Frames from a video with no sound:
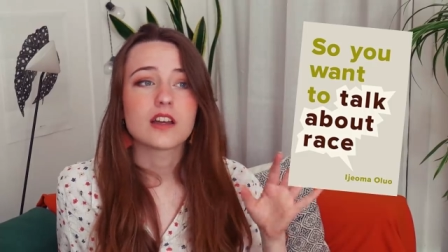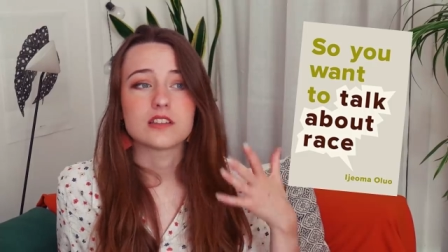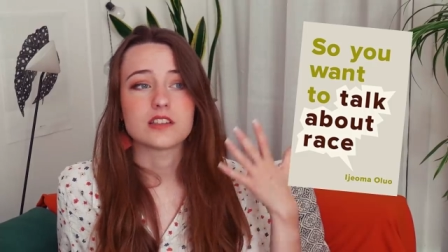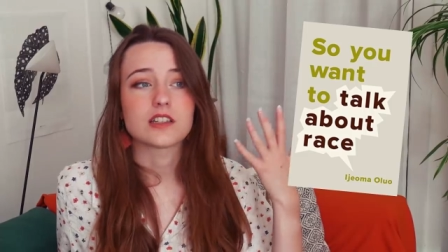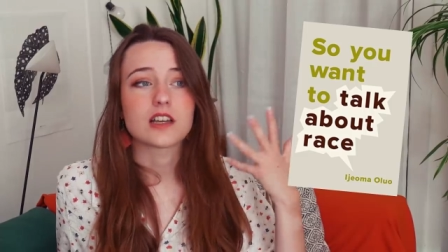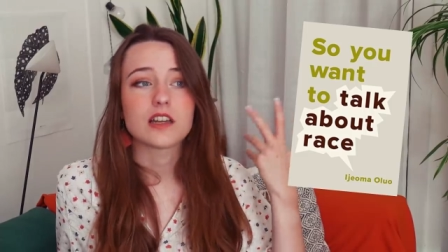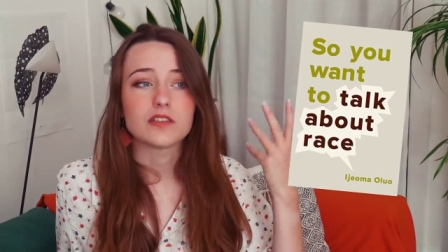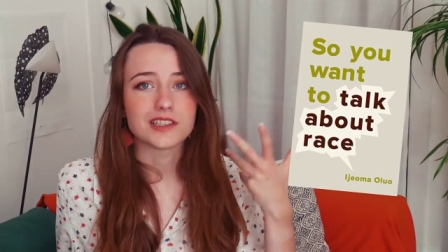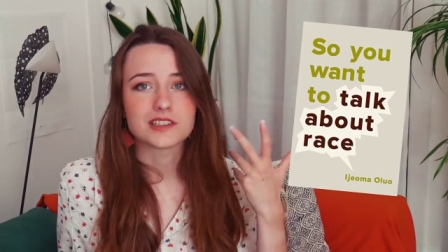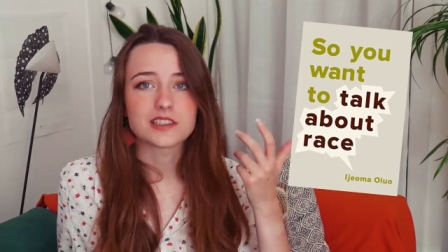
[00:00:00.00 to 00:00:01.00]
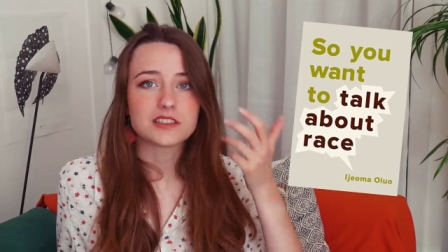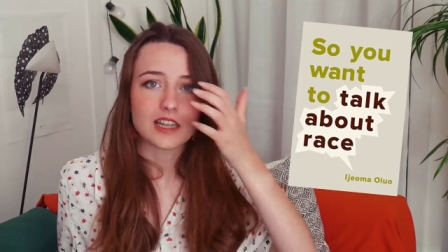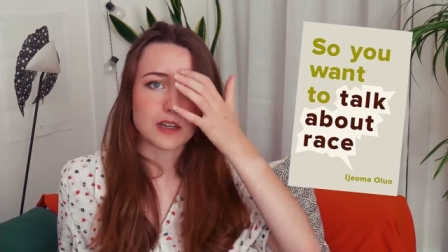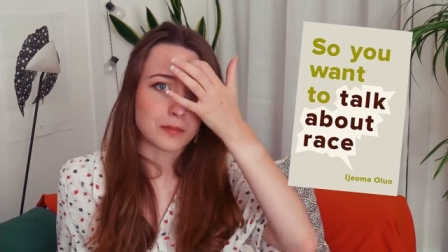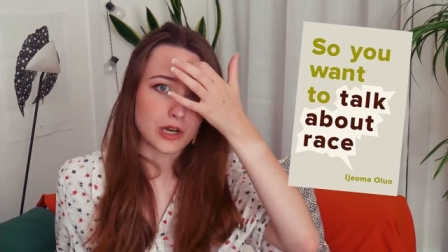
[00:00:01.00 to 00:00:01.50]
because it kind of listens
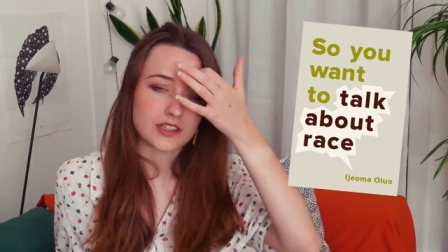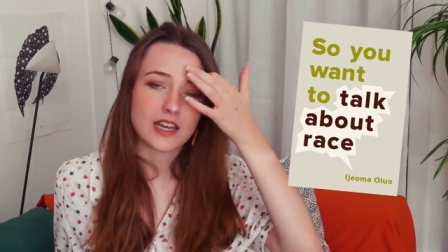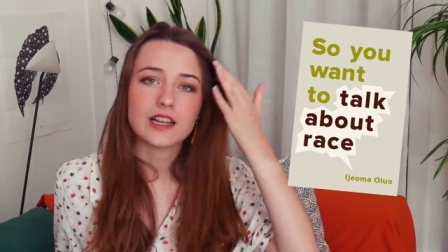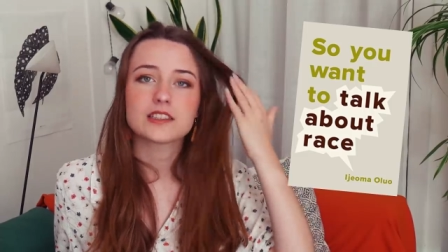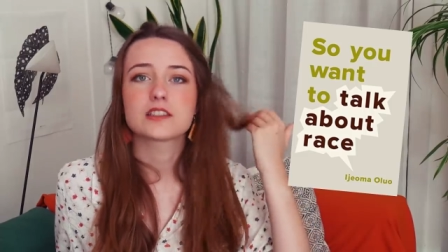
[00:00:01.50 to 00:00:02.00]
like a podcast.